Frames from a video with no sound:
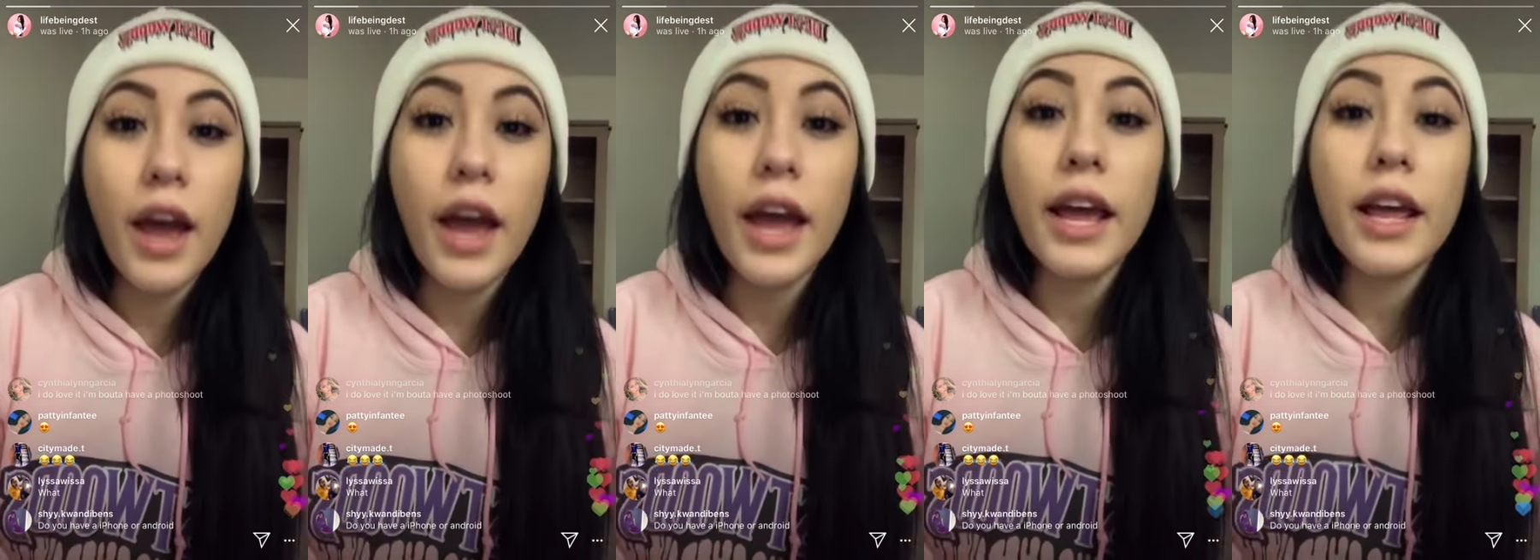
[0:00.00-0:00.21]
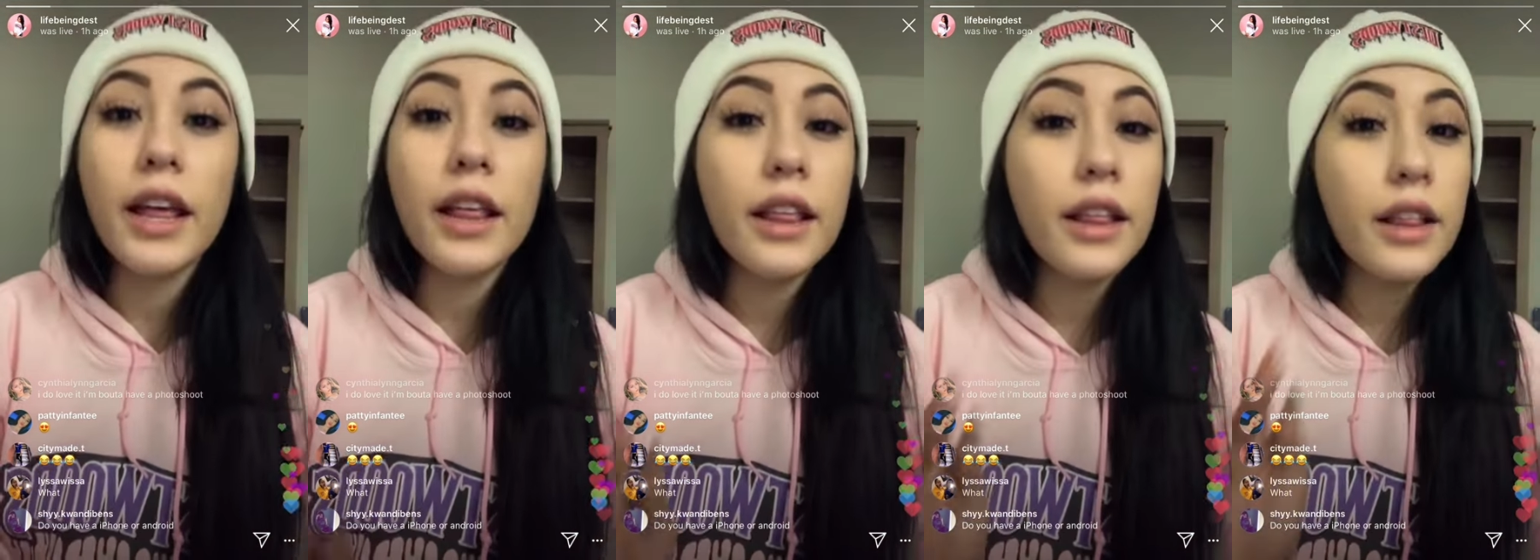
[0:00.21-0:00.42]

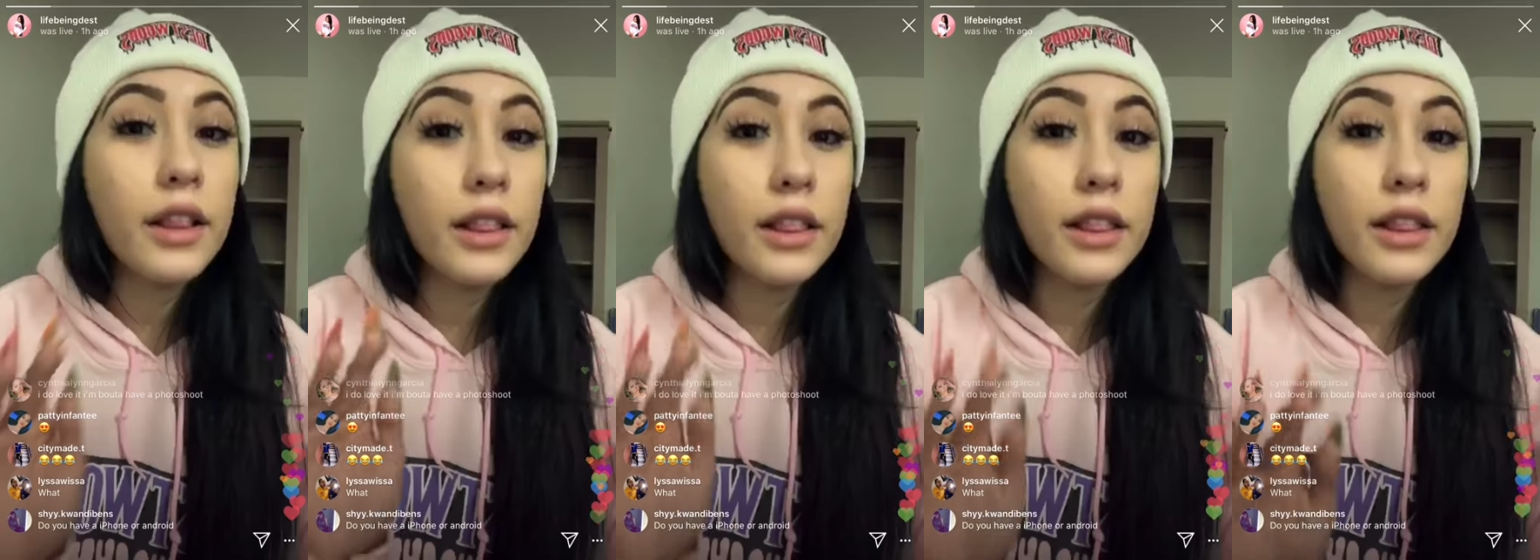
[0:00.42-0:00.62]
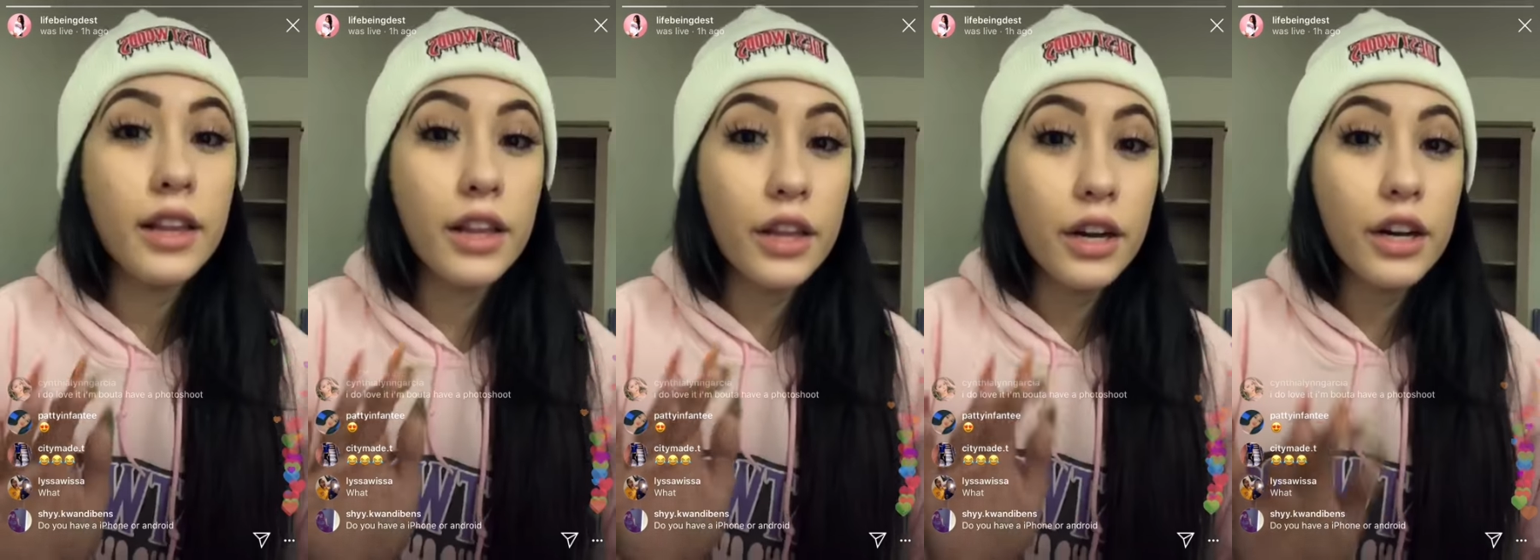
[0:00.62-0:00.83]
I
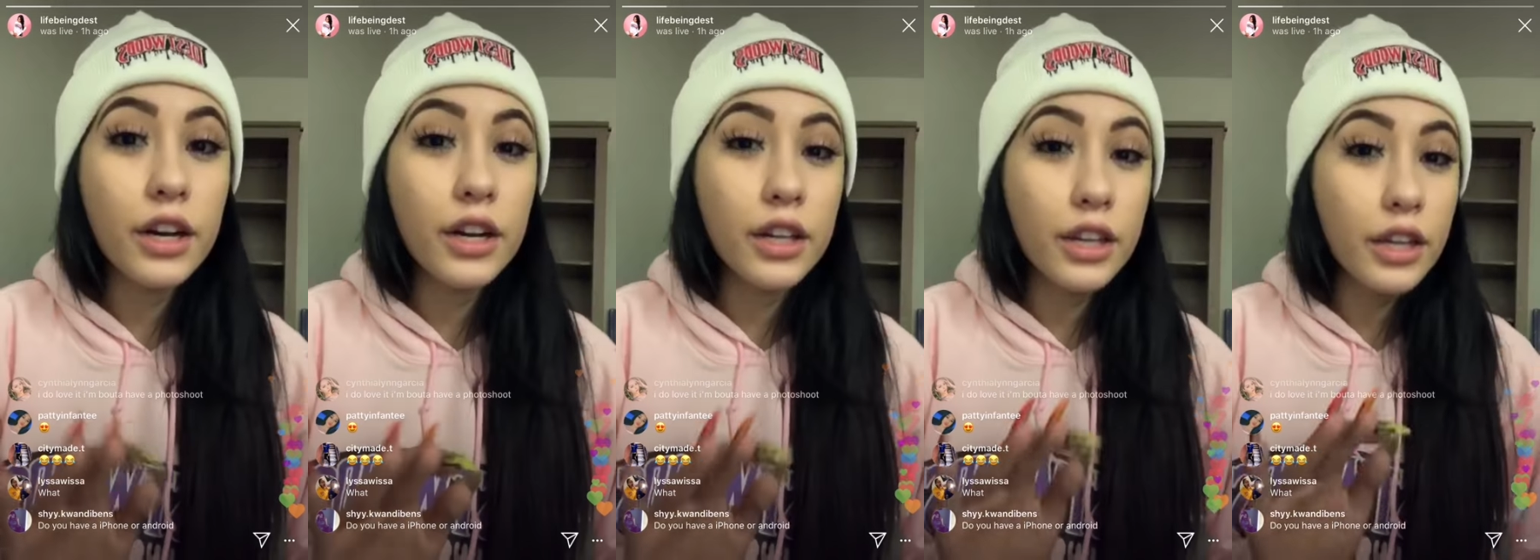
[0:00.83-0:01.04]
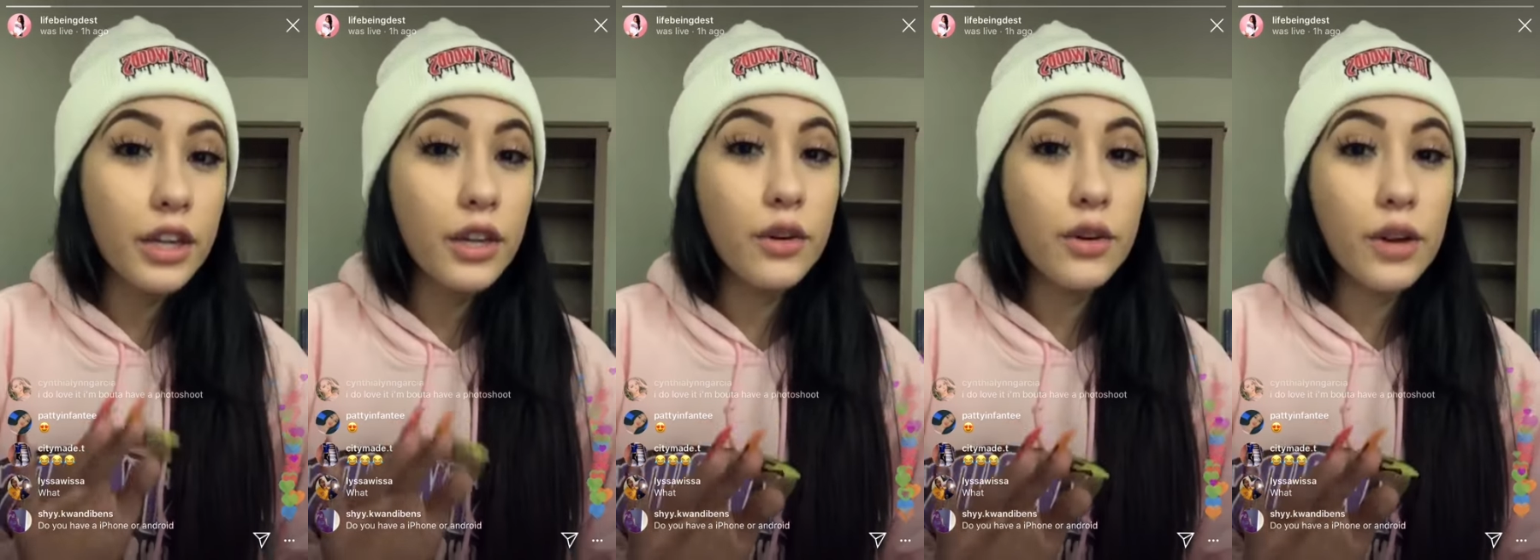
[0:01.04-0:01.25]

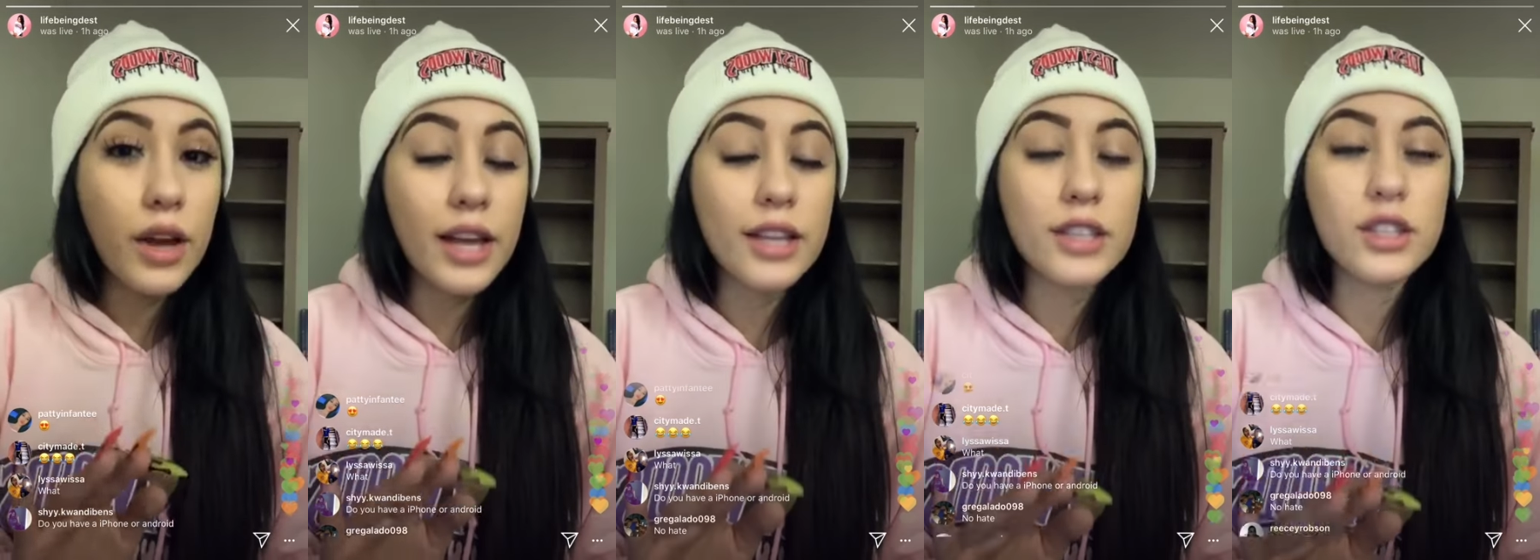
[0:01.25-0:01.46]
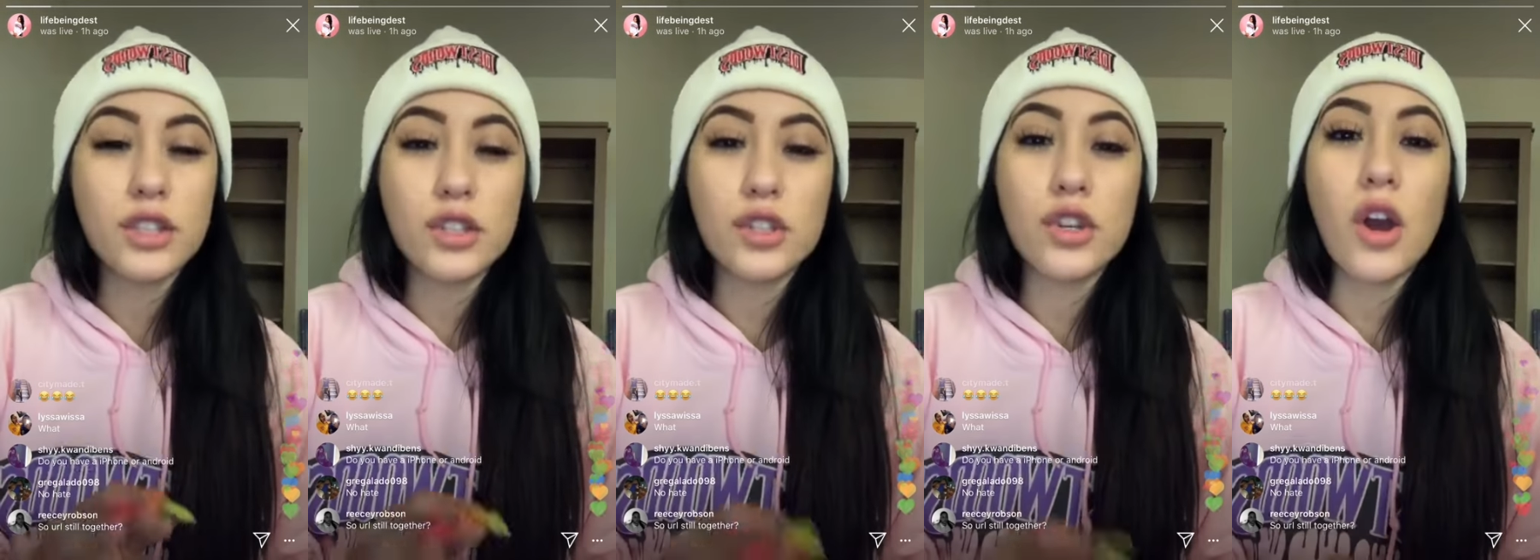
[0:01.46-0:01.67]
literally you
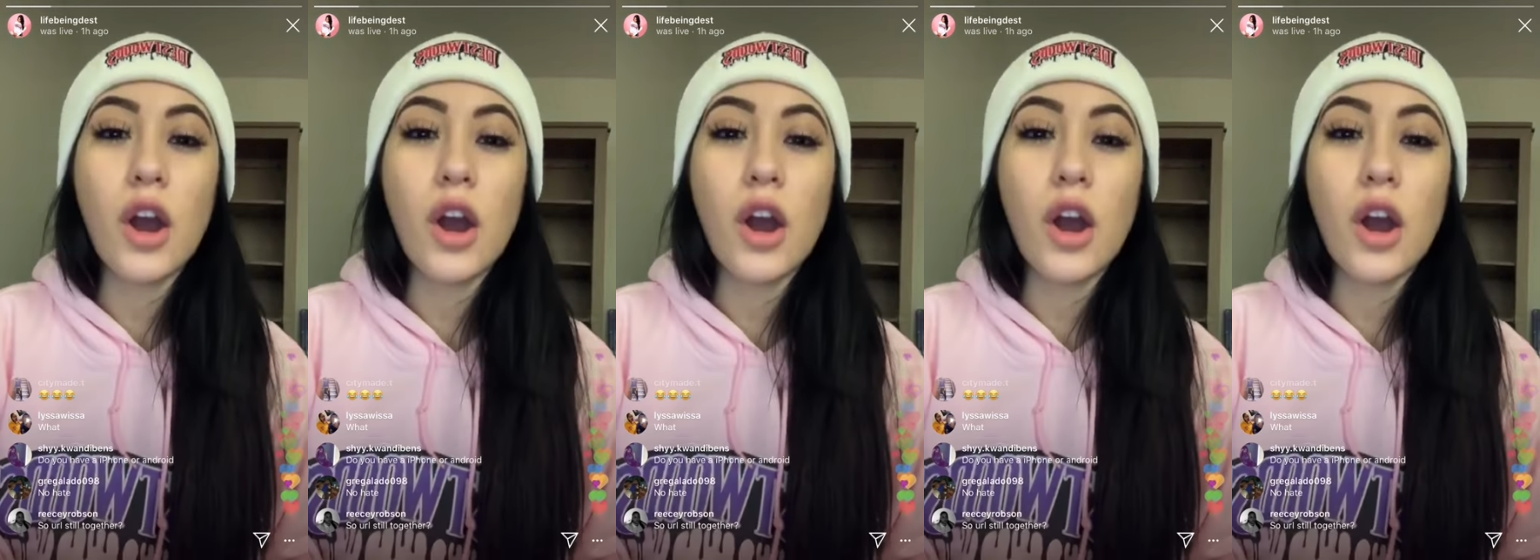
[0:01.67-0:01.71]
guys,